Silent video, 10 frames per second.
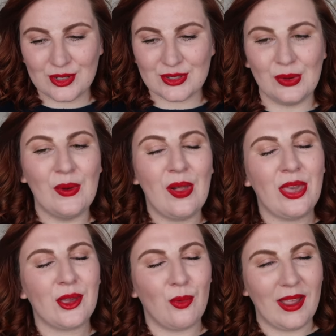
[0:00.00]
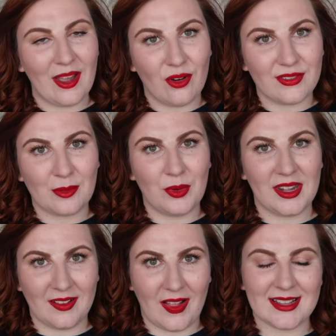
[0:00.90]
So Quite often I'm
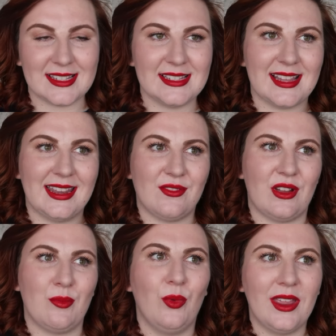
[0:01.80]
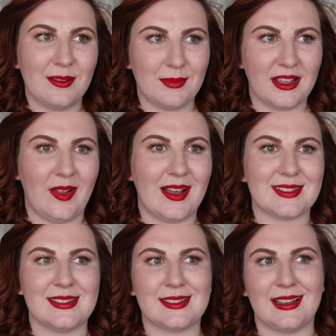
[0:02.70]
wearing glasses and if I'm wearing my
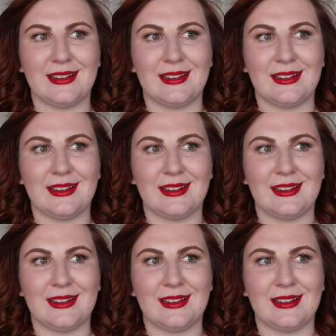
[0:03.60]
glasses